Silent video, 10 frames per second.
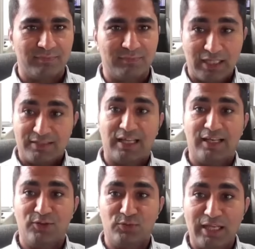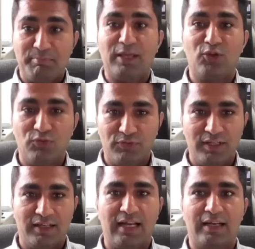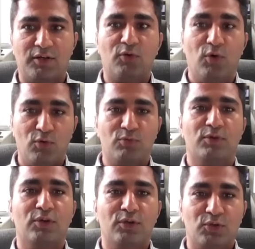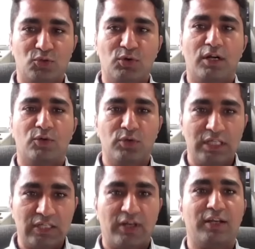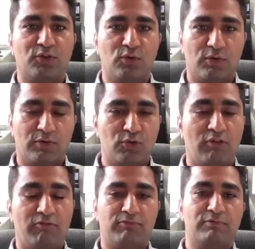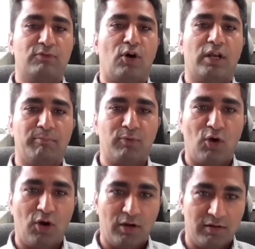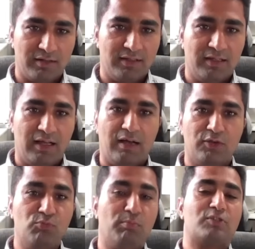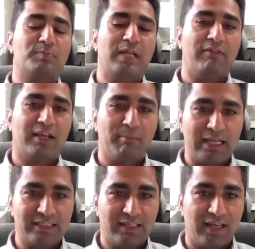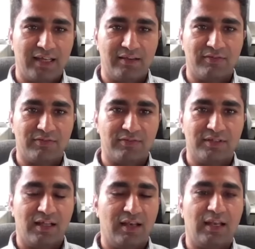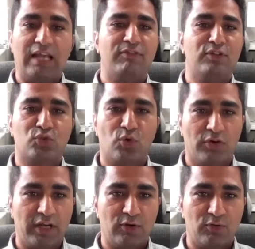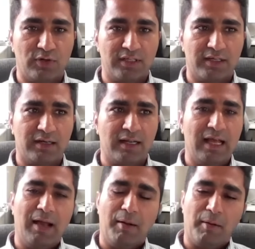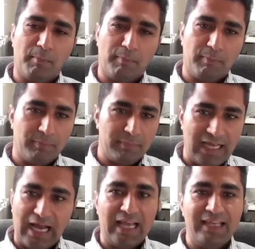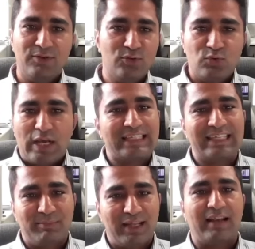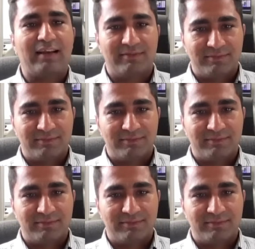they tell you, they make you feel that, you know, oh, you are doing great. You have gone abroad. You must be having amazing life. Life is so great over there. Yeah, I used to accept that.